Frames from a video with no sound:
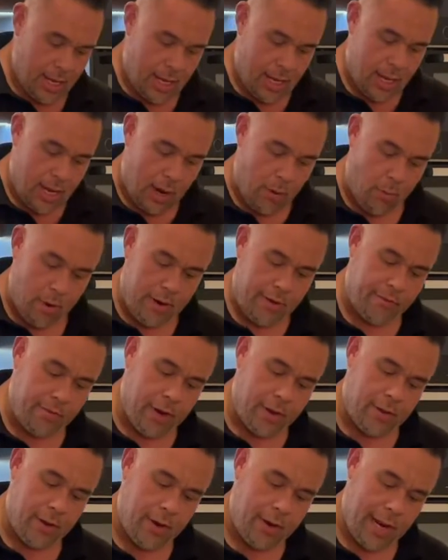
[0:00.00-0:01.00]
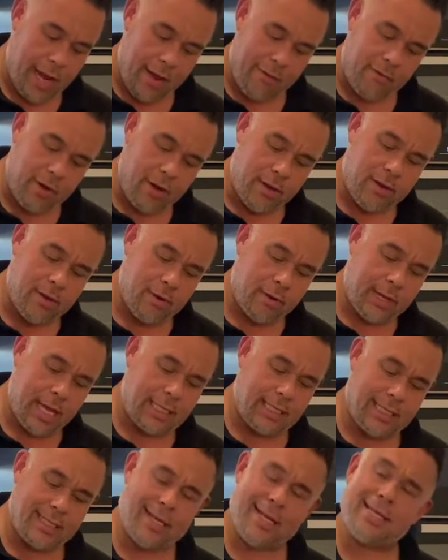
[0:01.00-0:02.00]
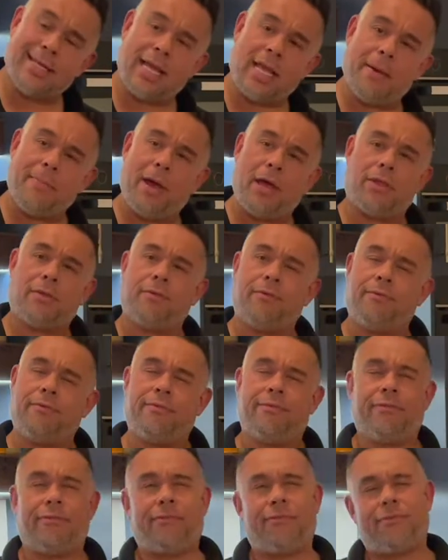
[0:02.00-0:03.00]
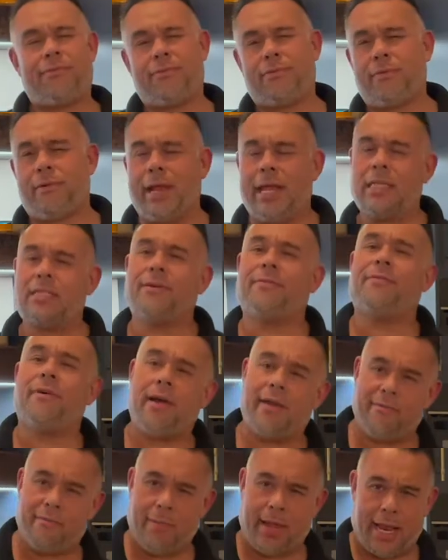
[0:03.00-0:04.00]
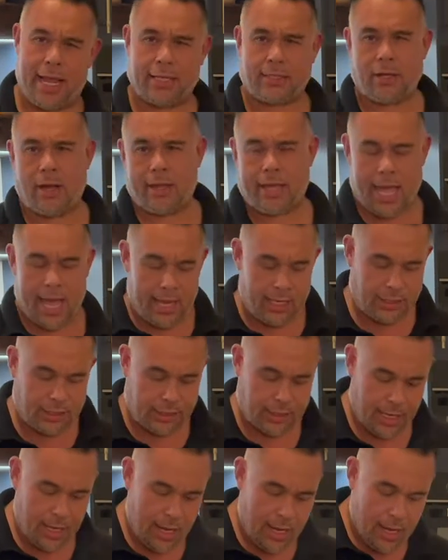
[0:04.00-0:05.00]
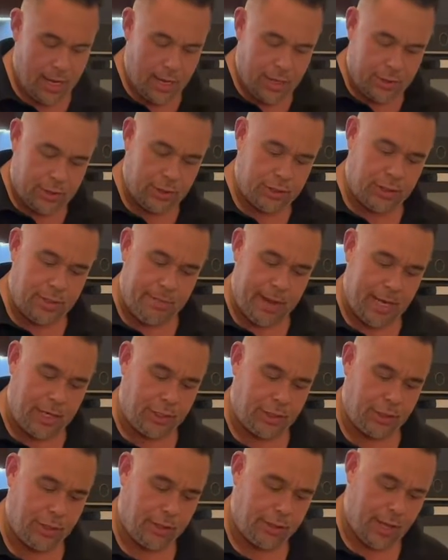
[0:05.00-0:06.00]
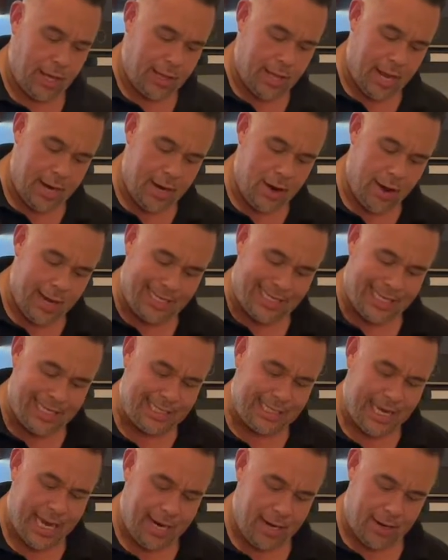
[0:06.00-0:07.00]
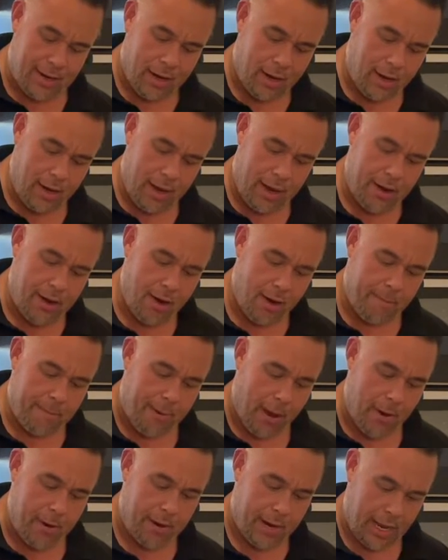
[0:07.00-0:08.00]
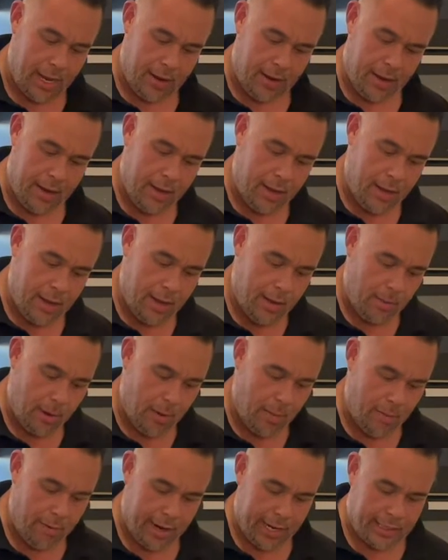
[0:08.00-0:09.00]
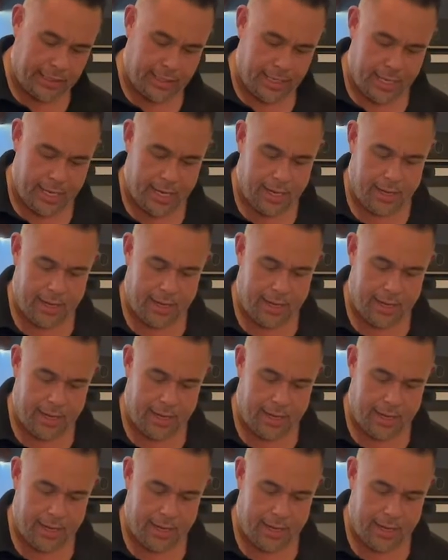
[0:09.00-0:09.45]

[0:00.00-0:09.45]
And what I've got to do now, I've got to cook this. It's going to take about 3 to 5 minutes, I guess, just to make sure that they're nice and tender and not bony when we're eating it.